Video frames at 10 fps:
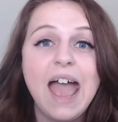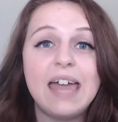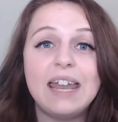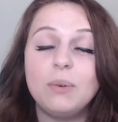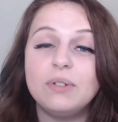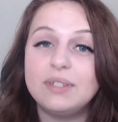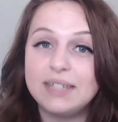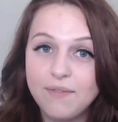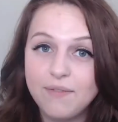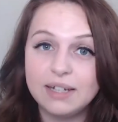and I will
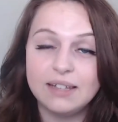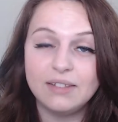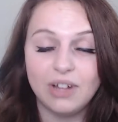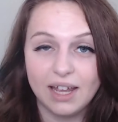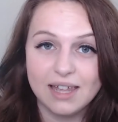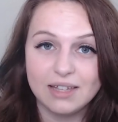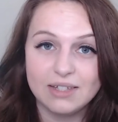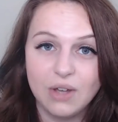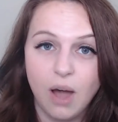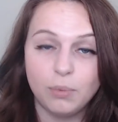definitely look
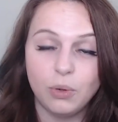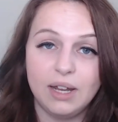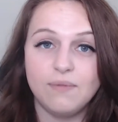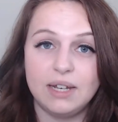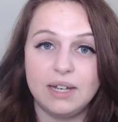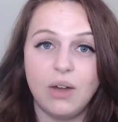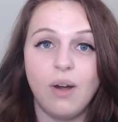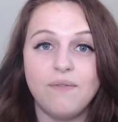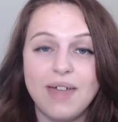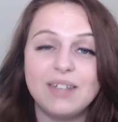into uploading a video
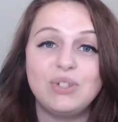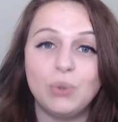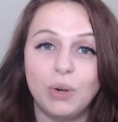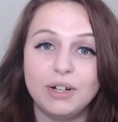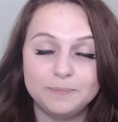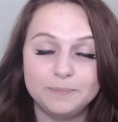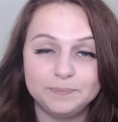of that sort.